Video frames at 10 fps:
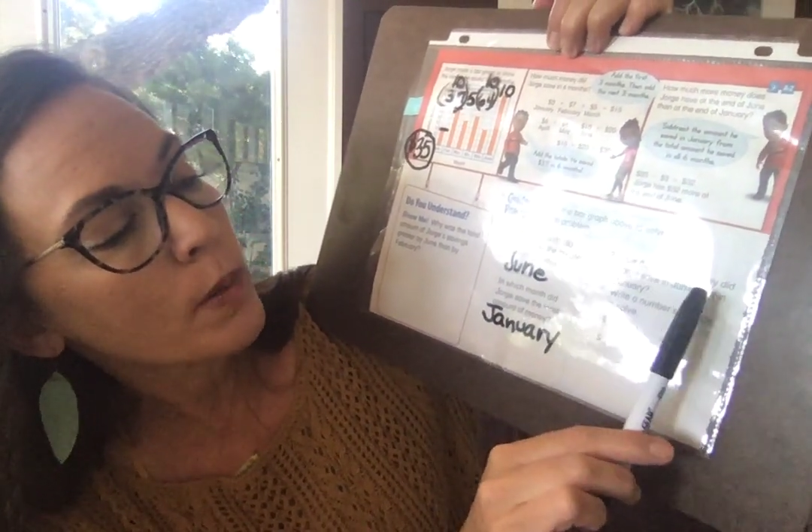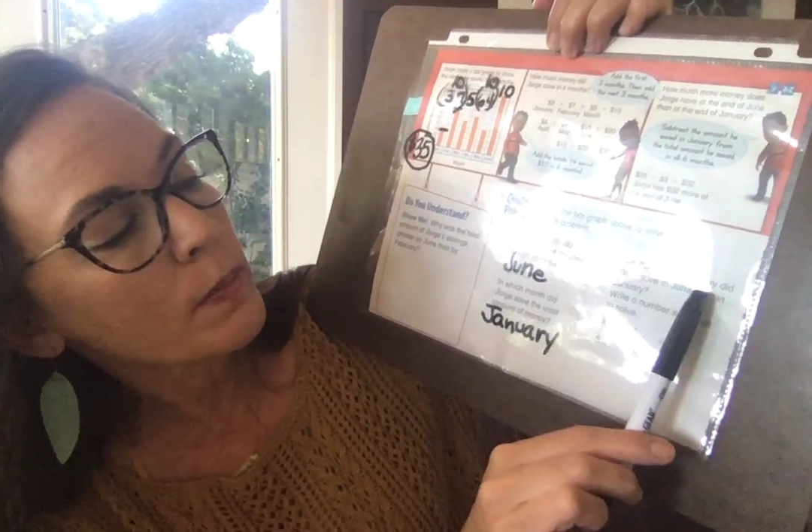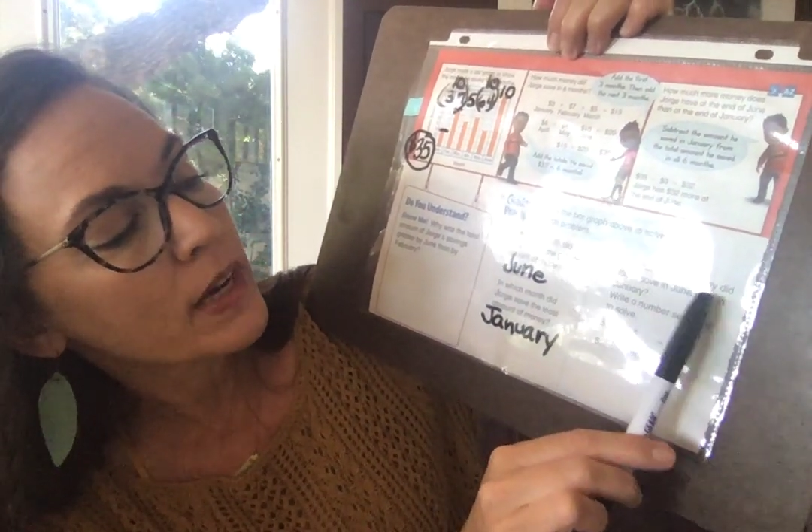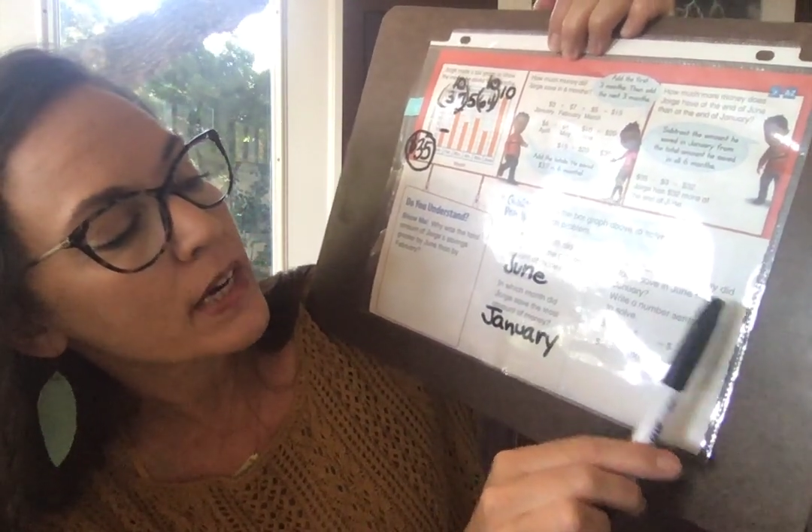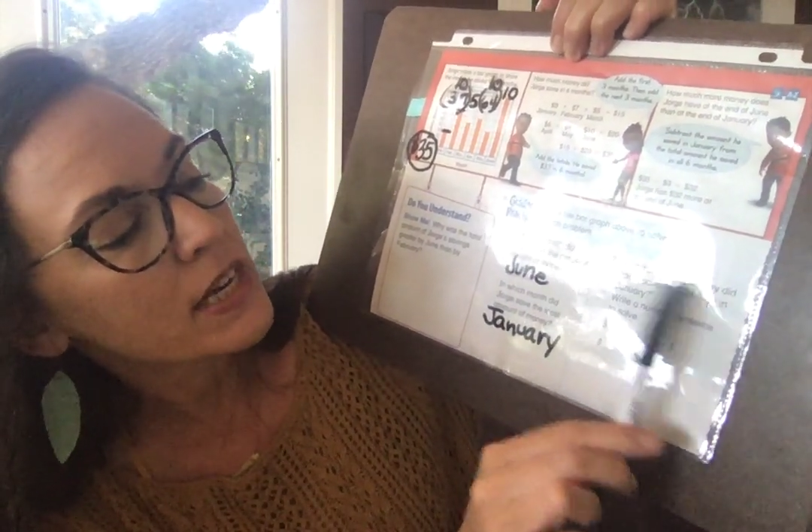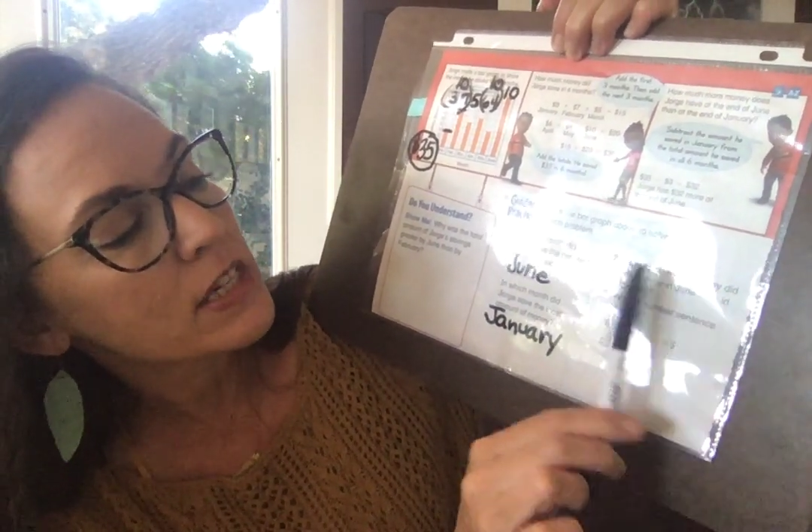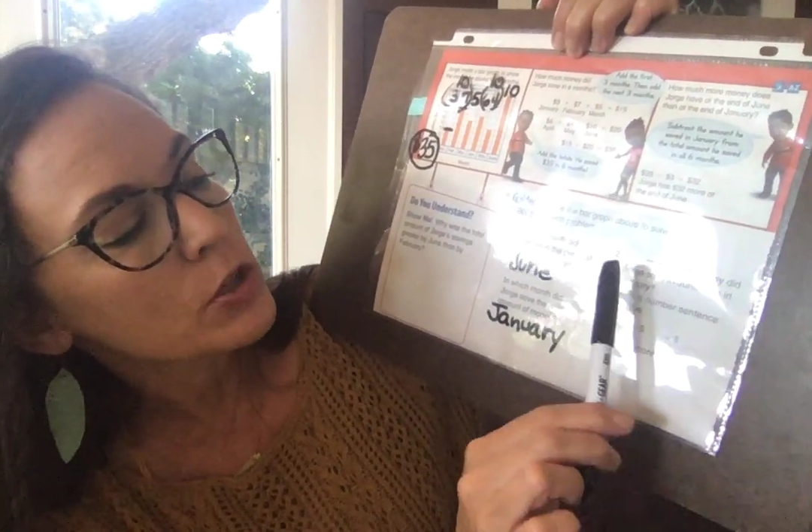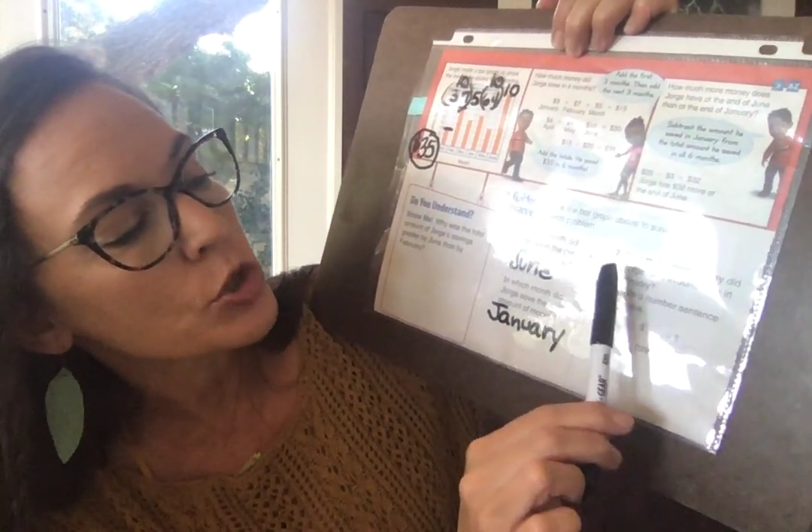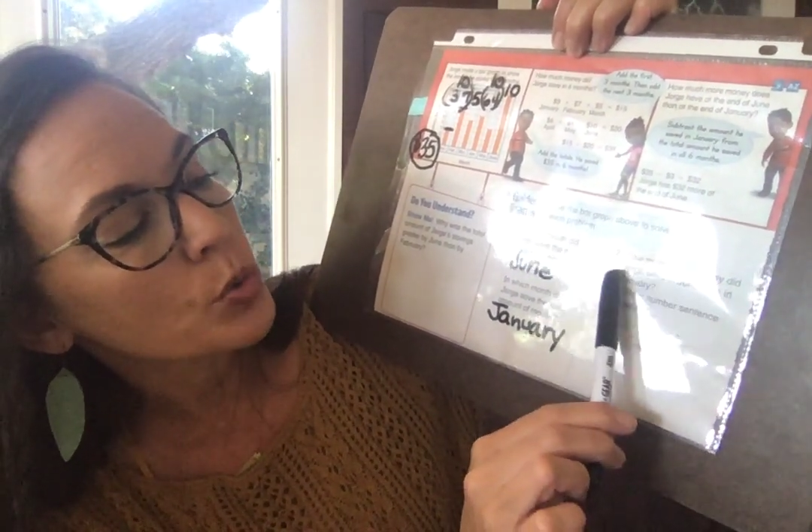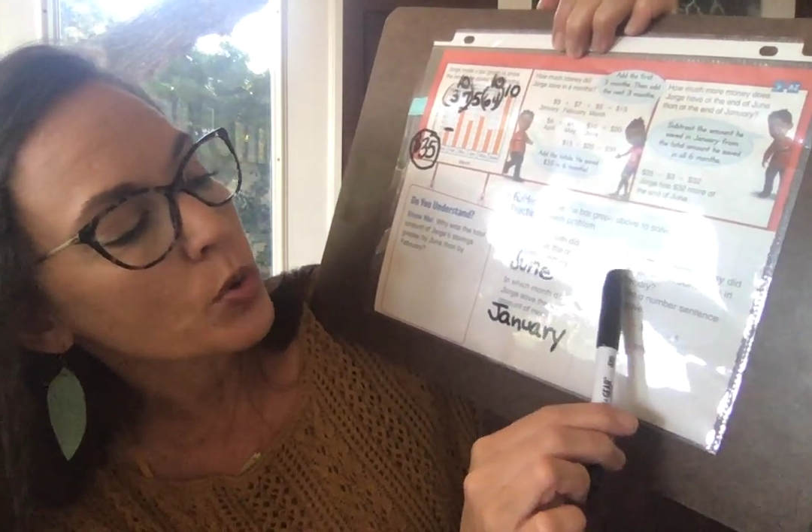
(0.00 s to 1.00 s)
money
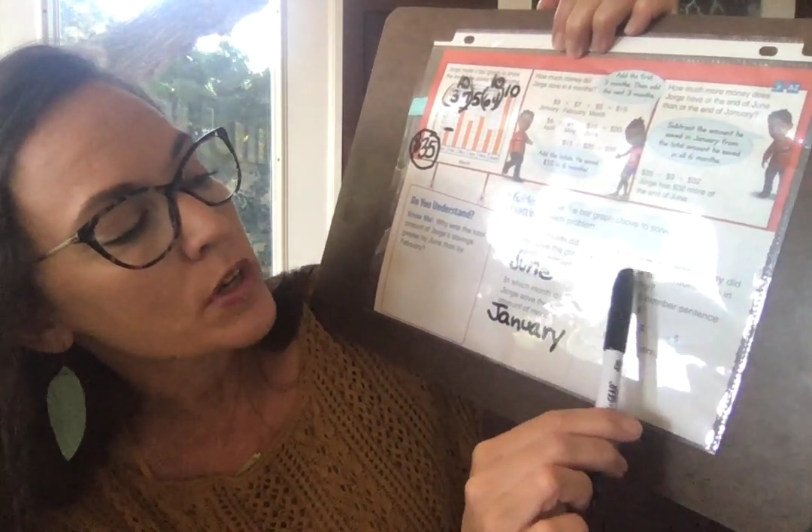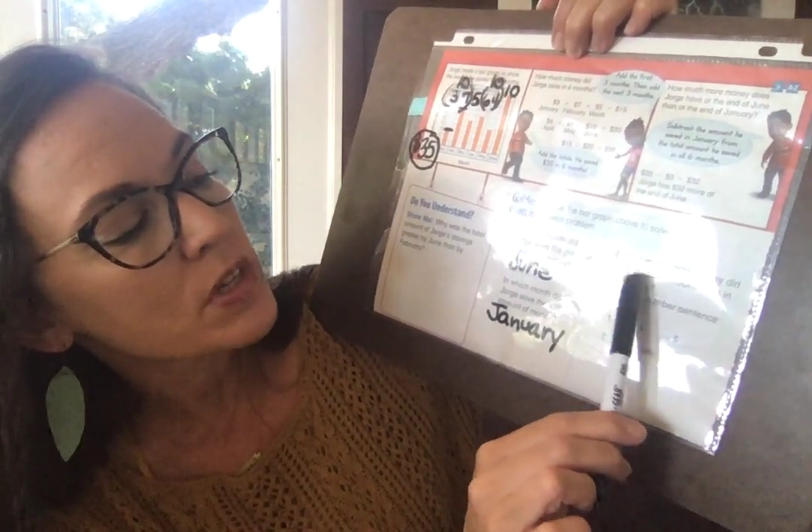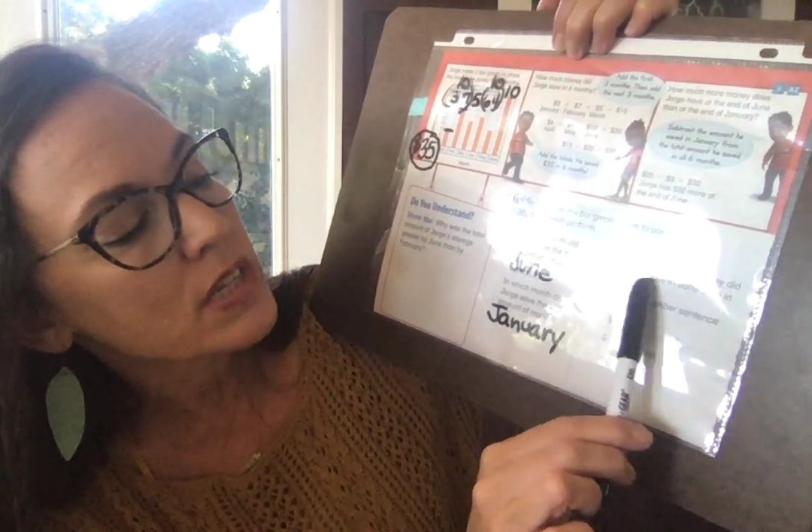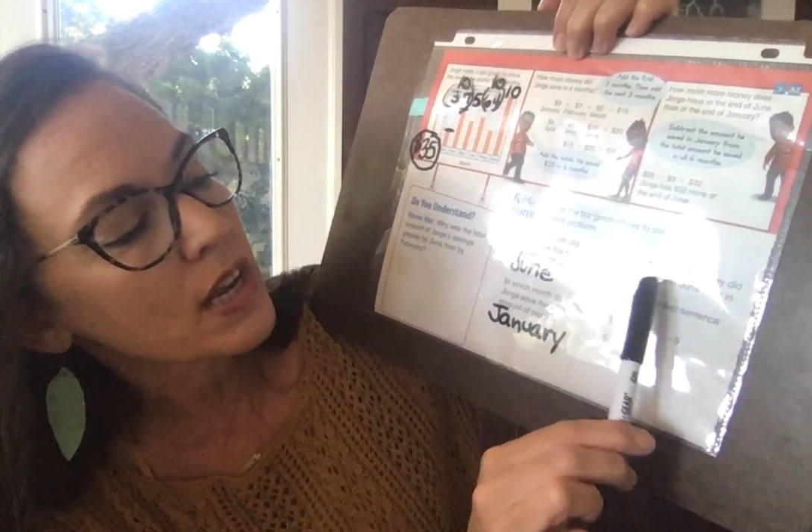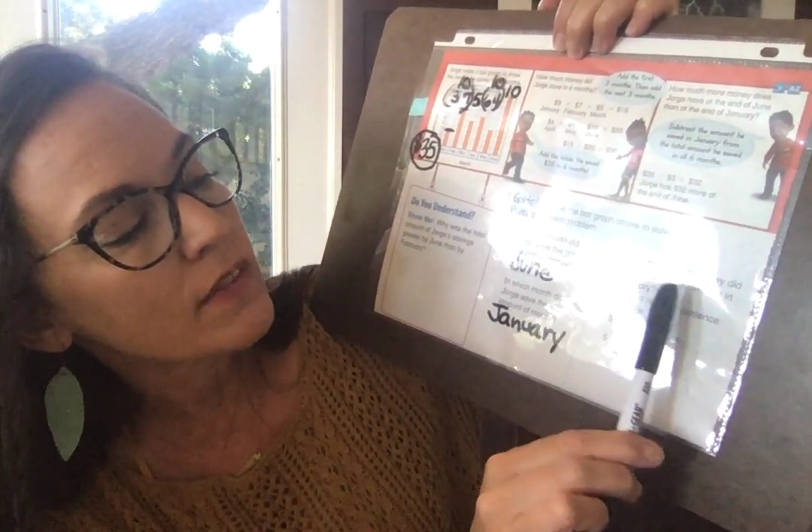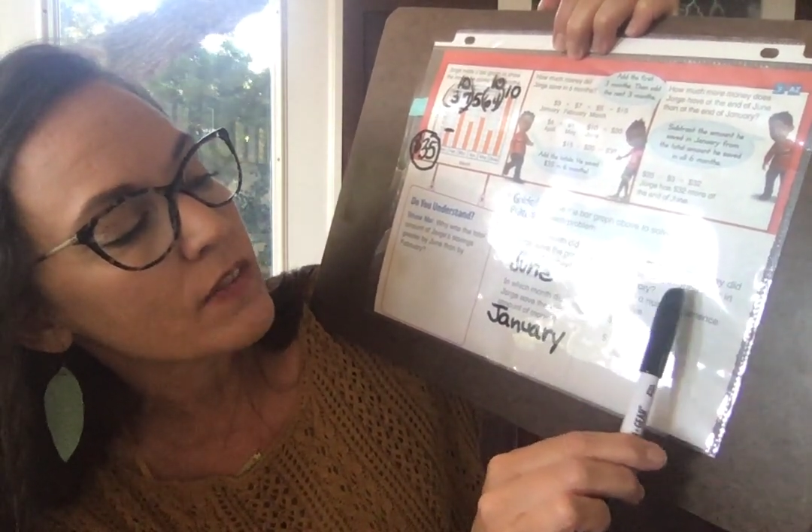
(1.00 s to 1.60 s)
did George save